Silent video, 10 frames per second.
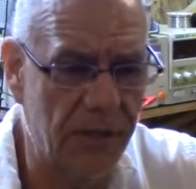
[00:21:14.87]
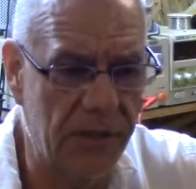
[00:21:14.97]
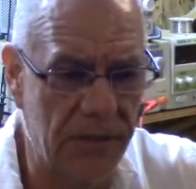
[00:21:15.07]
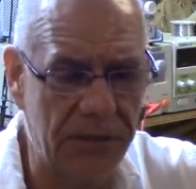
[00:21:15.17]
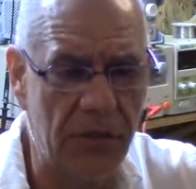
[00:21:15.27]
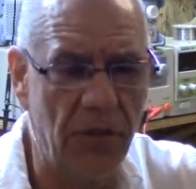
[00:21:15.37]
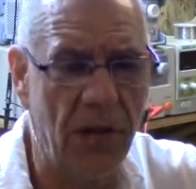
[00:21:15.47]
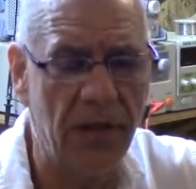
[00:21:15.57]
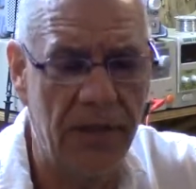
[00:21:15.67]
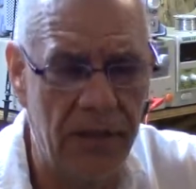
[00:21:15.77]
going to take another
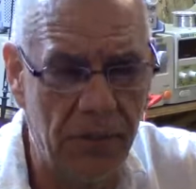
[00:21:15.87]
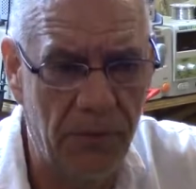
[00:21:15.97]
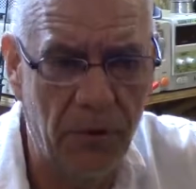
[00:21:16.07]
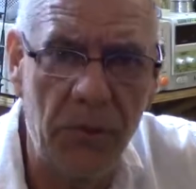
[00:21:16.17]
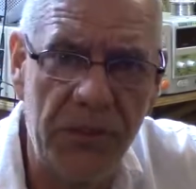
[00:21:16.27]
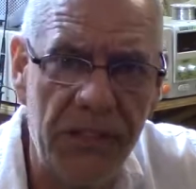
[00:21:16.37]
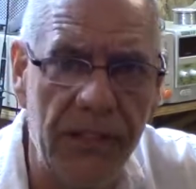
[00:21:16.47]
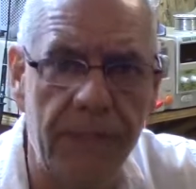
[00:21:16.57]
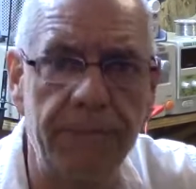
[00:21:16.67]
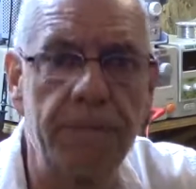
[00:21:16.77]
100 years before we see
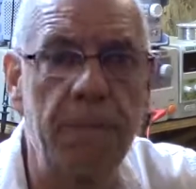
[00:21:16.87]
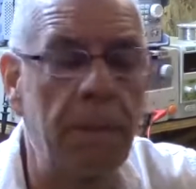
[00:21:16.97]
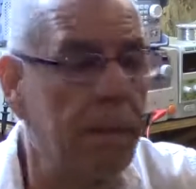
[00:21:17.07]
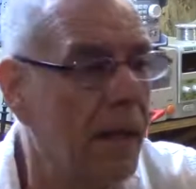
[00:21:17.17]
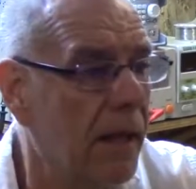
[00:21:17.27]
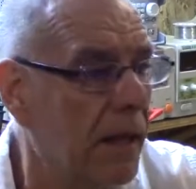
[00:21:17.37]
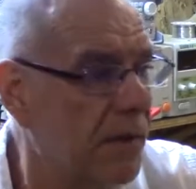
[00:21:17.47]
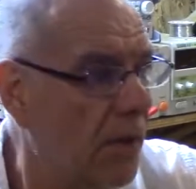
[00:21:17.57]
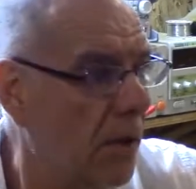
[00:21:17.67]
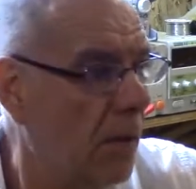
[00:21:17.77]
it.
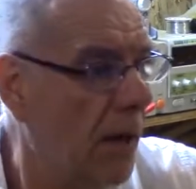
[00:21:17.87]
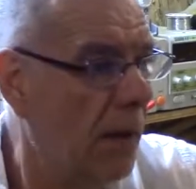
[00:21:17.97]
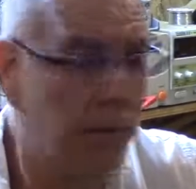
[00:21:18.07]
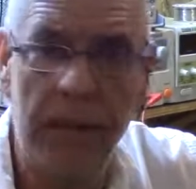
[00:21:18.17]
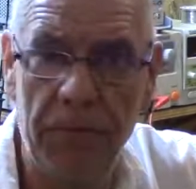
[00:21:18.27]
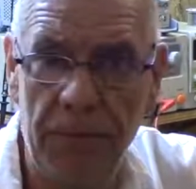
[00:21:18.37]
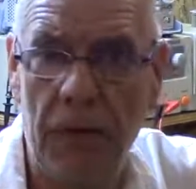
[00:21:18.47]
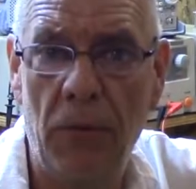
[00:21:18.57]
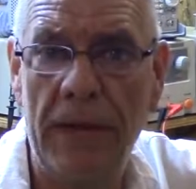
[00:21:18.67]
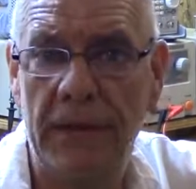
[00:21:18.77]
So, but
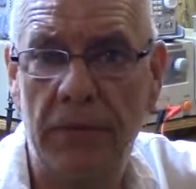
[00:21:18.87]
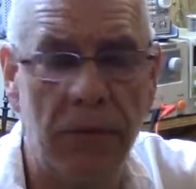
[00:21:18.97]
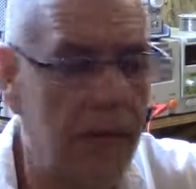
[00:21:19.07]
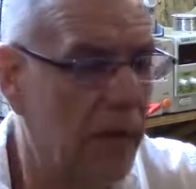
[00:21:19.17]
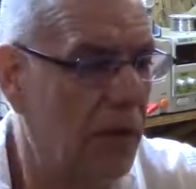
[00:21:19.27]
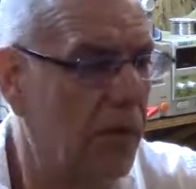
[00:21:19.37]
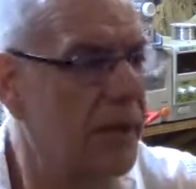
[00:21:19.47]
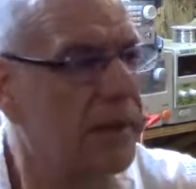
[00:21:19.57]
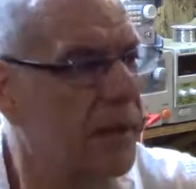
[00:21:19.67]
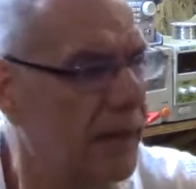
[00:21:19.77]
they're raising money like
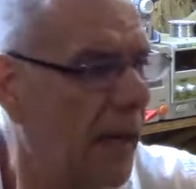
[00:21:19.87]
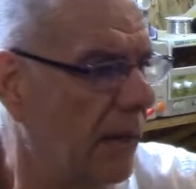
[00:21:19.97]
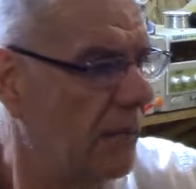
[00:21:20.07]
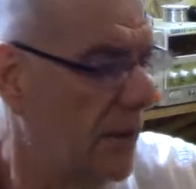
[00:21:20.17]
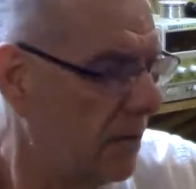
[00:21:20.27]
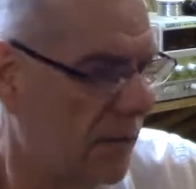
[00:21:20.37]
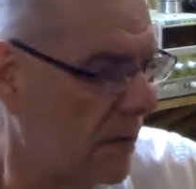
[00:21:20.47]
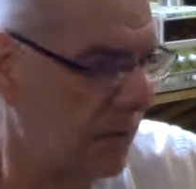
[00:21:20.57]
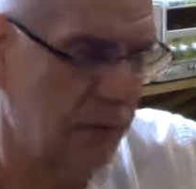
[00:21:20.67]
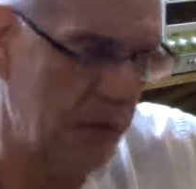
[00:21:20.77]
crazy on that, right?
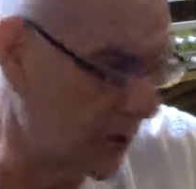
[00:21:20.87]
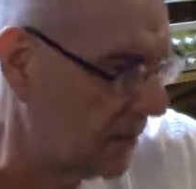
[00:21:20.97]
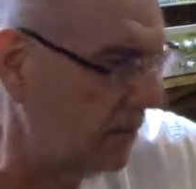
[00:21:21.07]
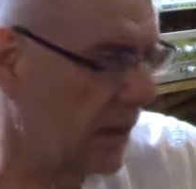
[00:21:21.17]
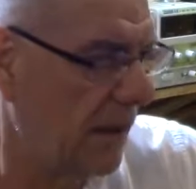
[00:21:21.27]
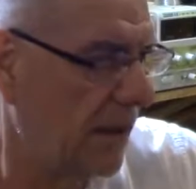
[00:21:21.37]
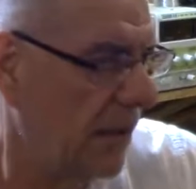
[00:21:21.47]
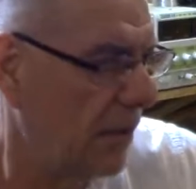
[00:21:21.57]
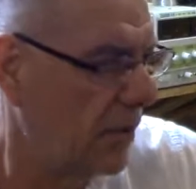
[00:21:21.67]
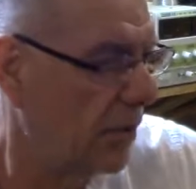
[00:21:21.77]
So that's good, and
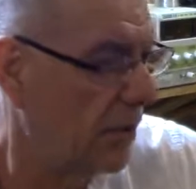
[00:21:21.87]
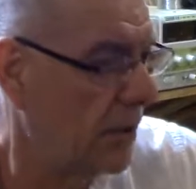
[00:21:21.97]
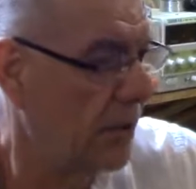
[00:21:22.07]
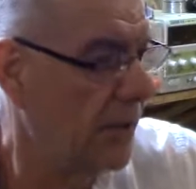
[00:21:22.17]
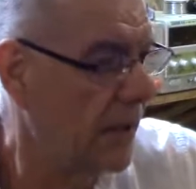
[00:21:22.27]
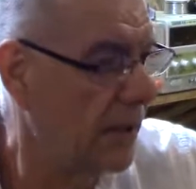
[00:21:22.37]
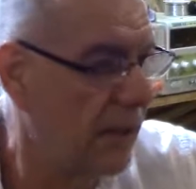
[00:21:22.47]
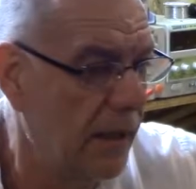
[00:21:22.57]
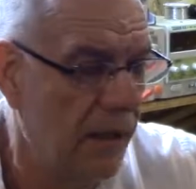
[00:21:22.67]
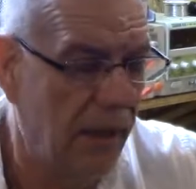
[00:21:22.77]
let them do their thing.
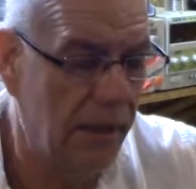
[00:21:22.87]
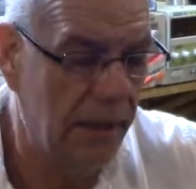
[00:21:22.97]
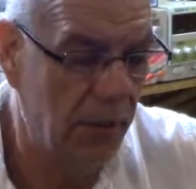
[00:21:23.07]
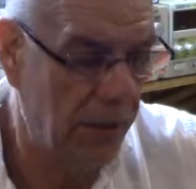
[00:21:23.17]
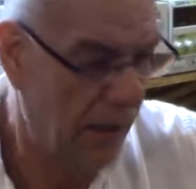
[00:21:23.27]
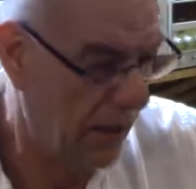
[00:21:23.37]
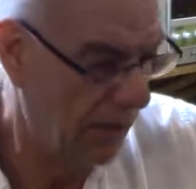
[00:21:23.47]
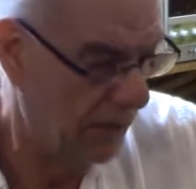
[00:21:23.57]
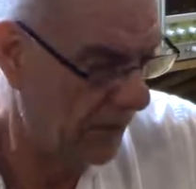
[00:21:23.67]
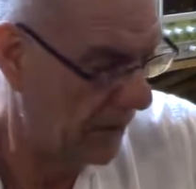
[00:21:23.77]
And then we
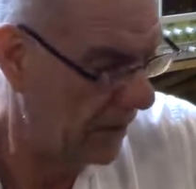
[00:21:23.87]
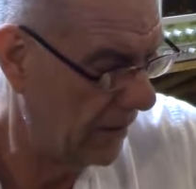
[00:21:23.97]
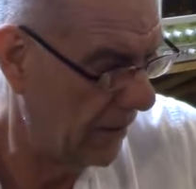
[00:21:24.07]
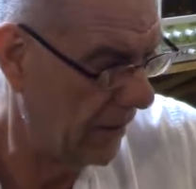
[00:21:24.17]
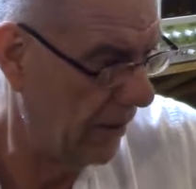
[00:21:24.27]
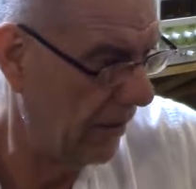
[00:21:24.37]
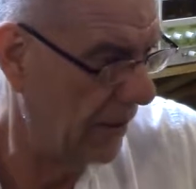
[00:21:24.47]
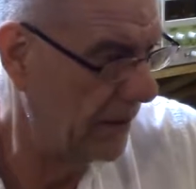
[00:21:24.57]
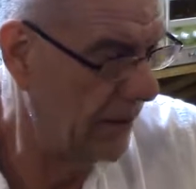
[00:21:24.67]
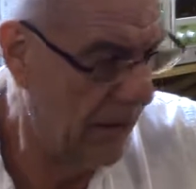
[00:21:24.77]
have
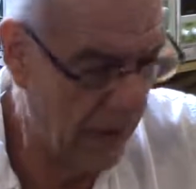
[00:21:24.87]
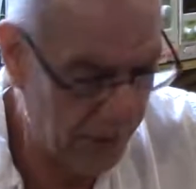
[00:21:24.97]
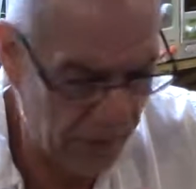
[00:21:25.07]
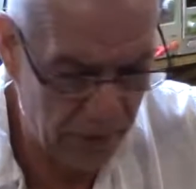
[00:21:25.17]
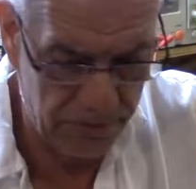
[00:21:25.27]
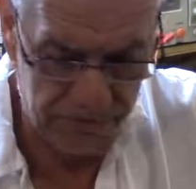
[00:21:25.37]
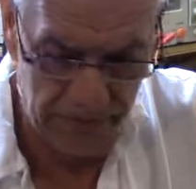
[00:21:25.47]
another